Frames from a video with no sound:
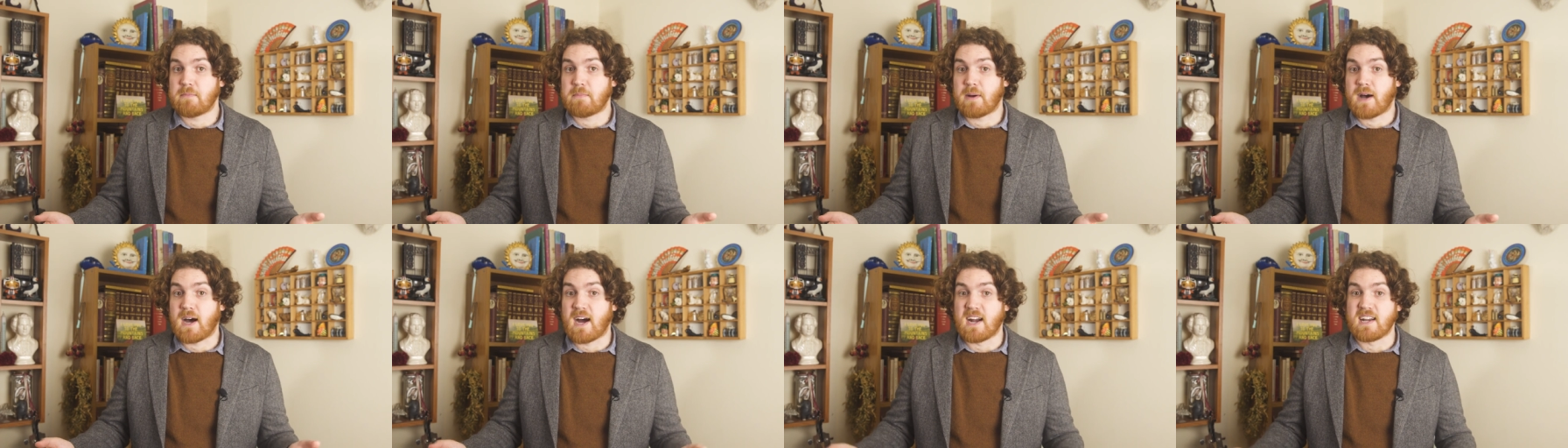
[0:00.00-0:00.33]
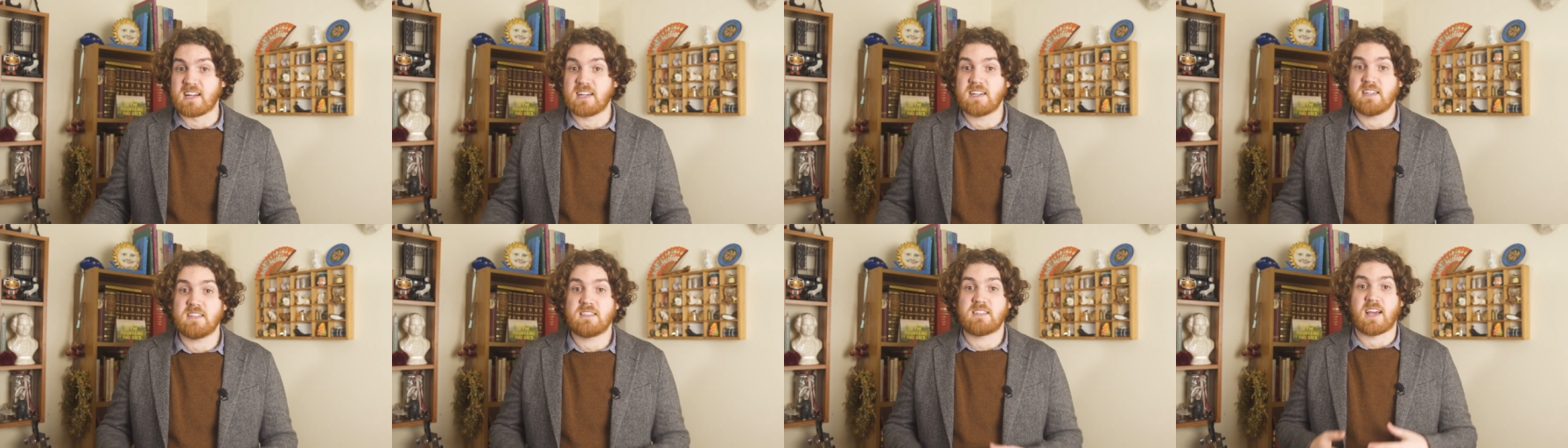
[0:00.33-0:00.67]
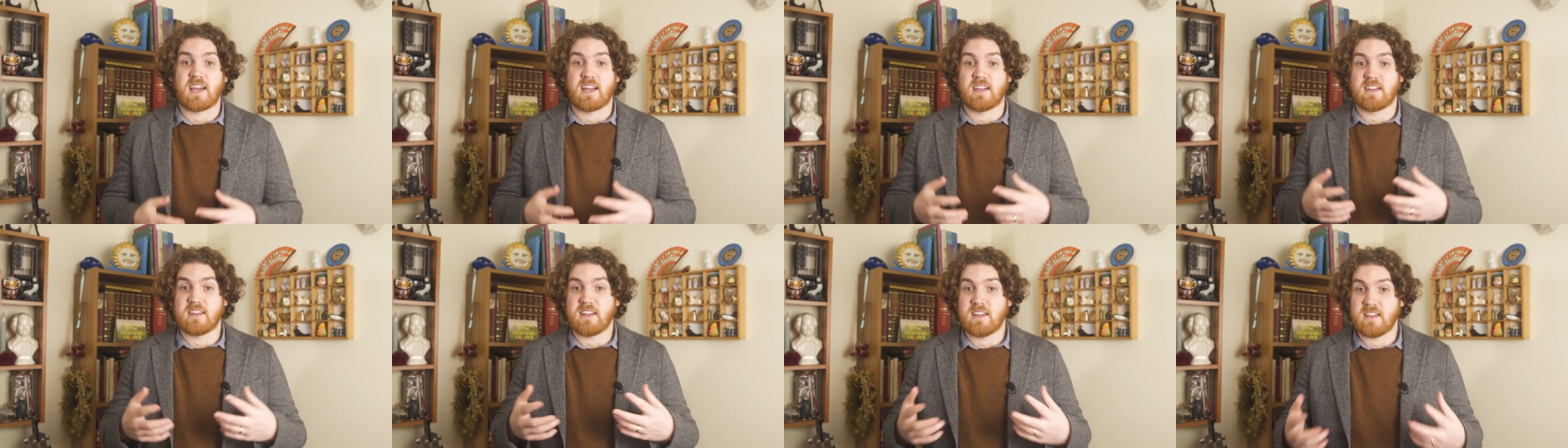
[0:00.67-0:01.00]
parties
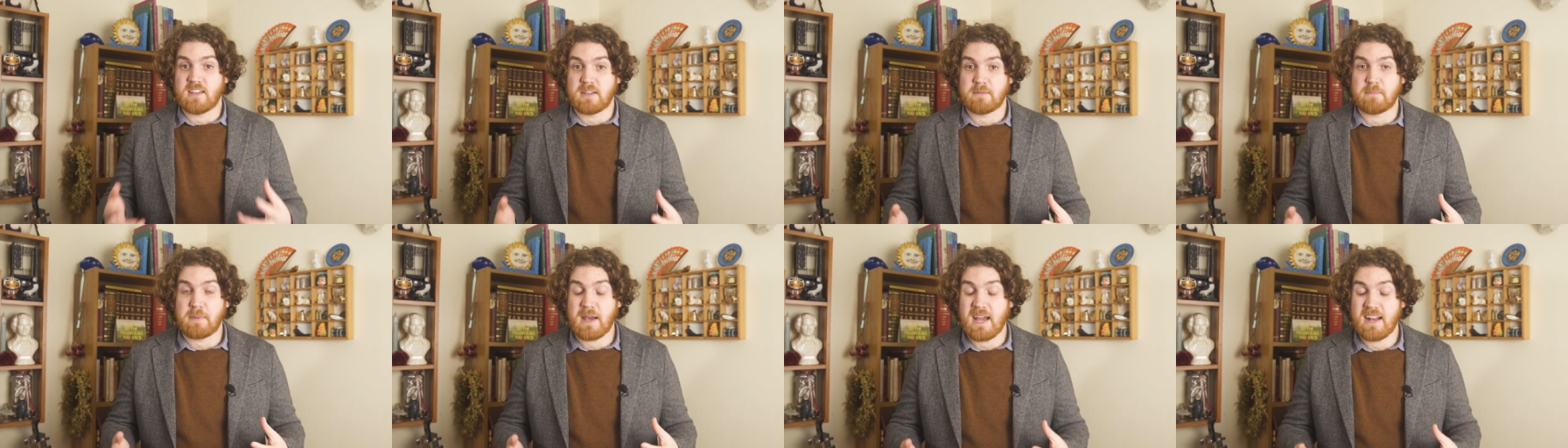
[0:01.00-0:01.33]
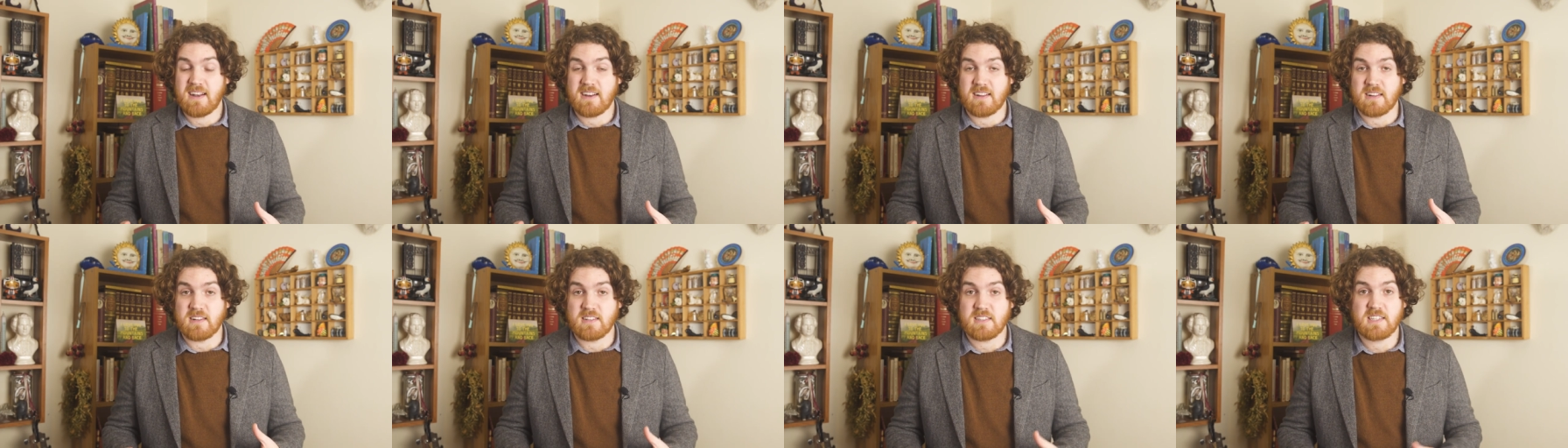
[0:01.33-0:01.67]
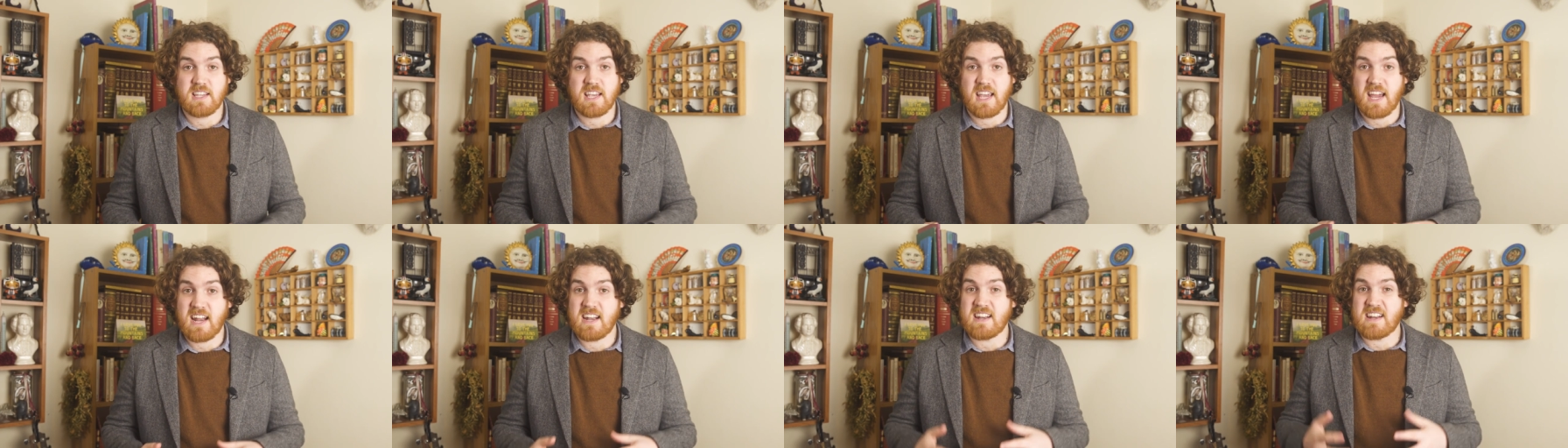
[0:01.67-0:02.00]
and independents
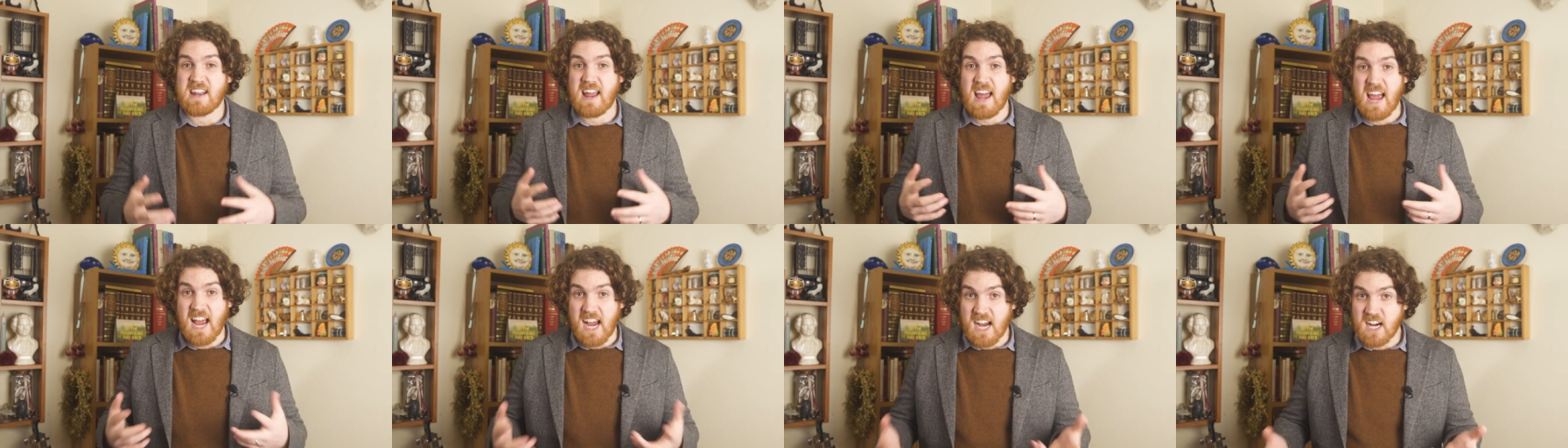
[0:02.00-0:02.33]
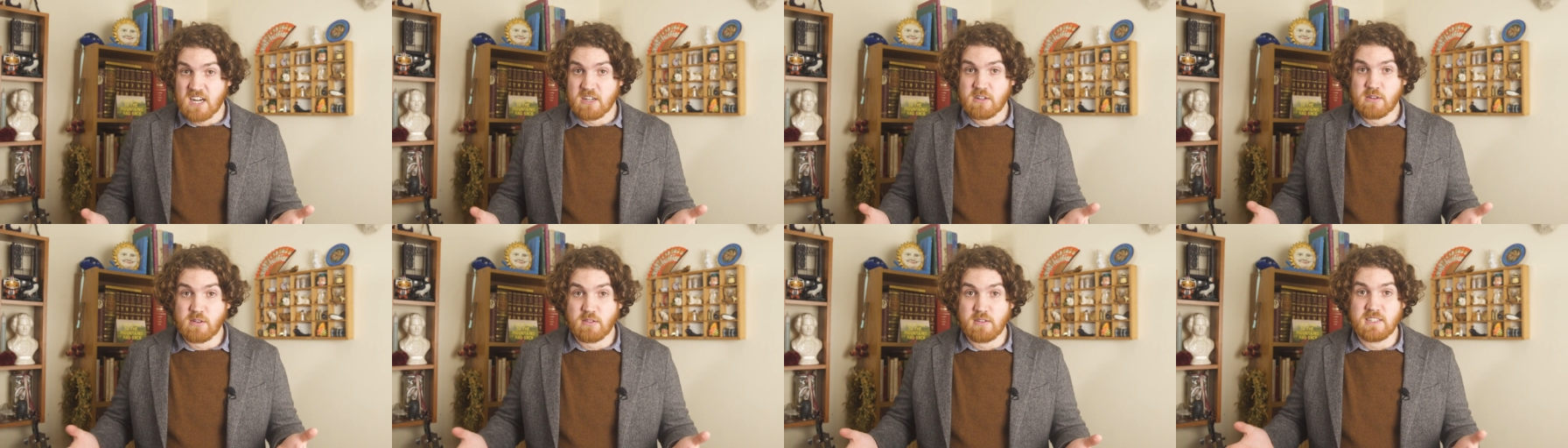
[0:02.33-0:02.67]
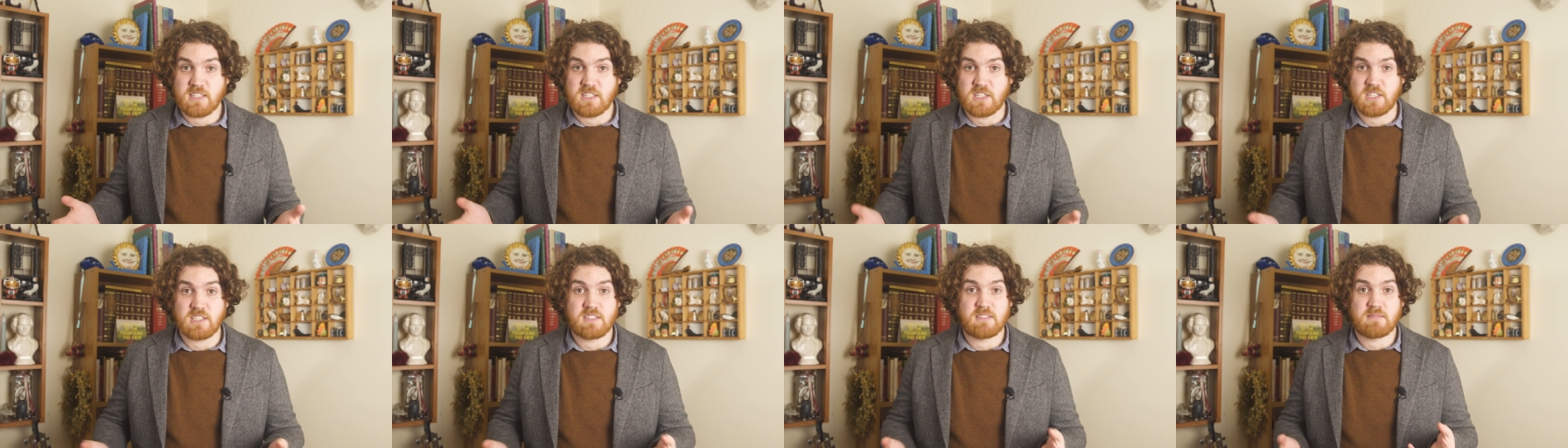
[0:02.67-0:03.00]
can actually
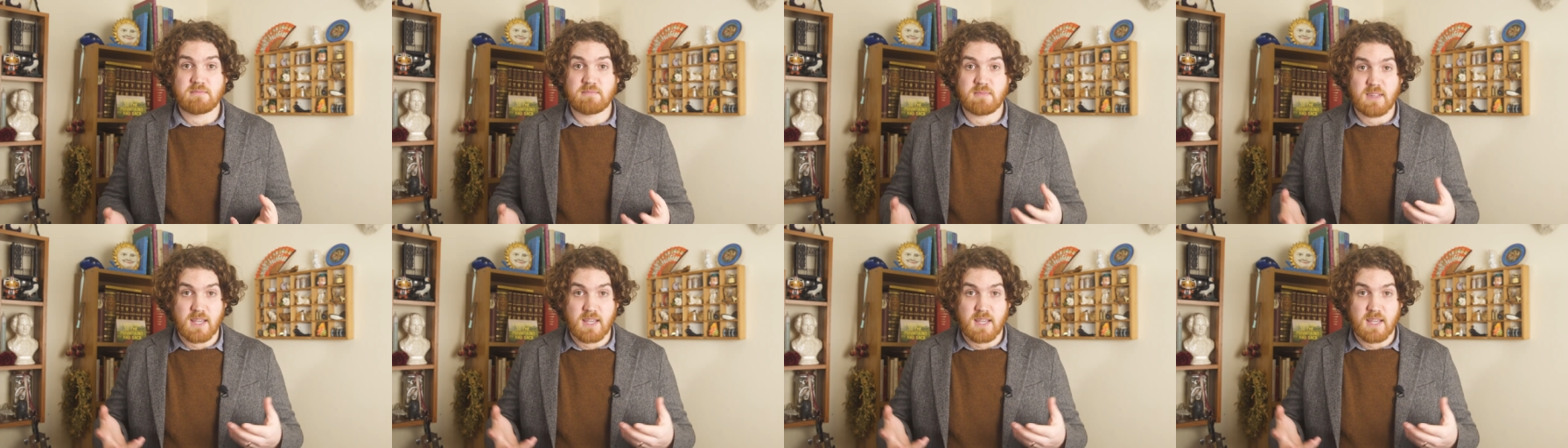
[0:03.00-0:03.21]
just